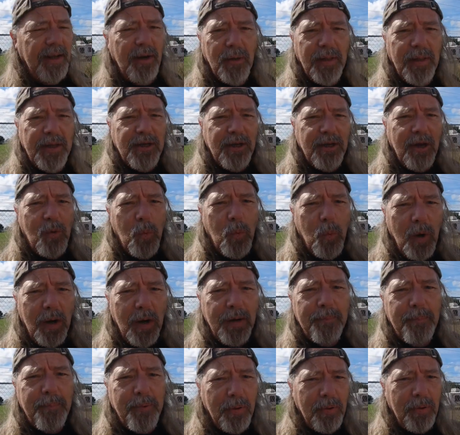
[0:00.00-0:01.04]
It only took
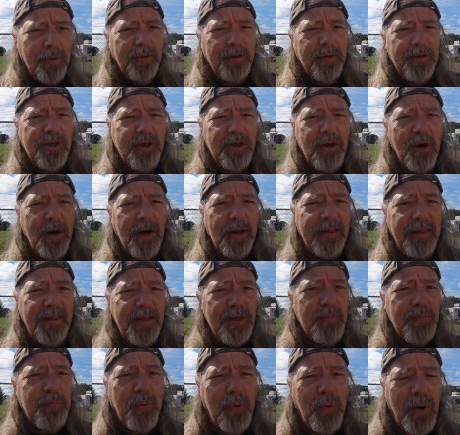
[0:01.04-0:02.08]
one pull to start it.
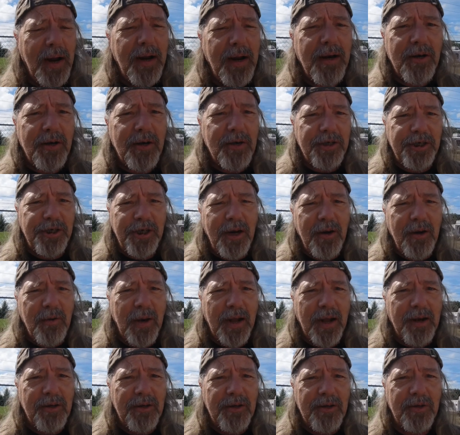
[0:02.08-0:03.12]
These Predator
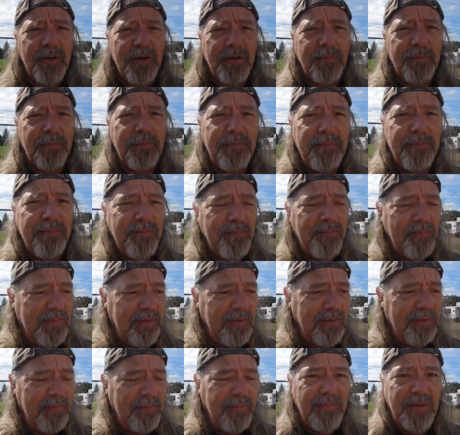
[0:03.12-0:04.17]
generators are
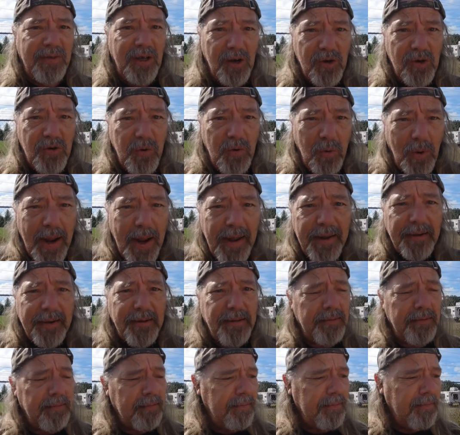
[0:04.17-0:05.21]
they're great.
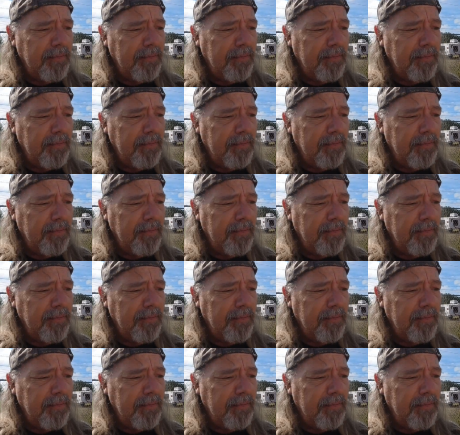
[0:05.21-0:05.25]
